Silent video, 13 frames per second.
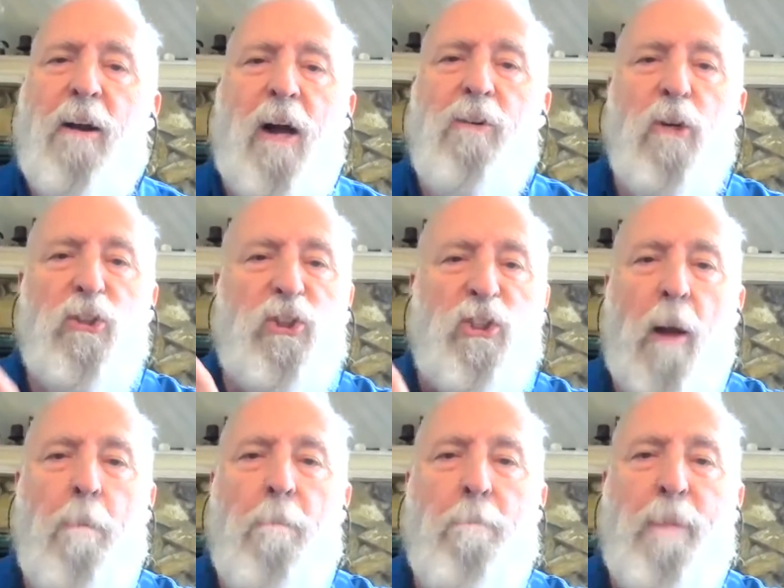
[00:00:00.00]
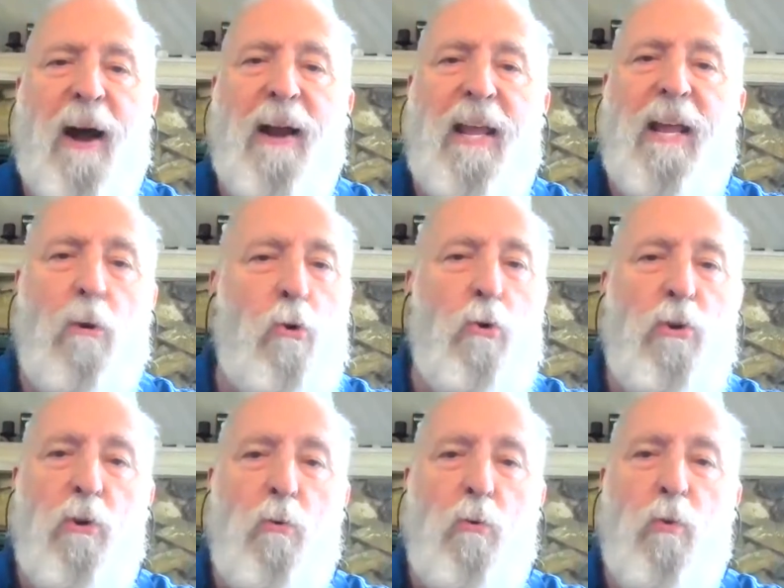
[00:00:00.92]
under somebody who
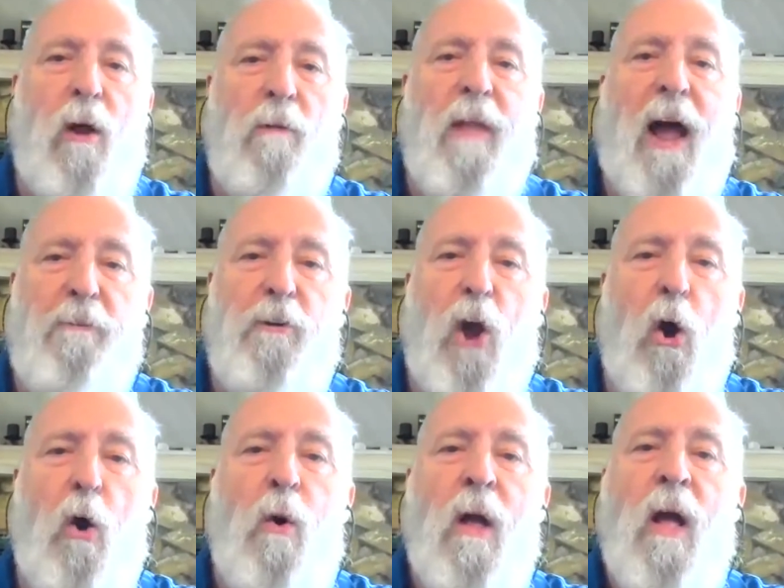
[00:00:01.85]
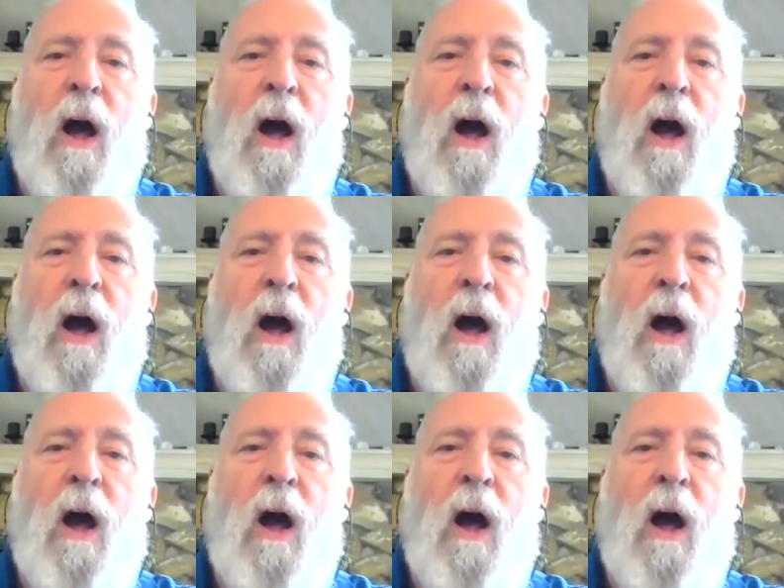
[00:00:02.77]
you will not know,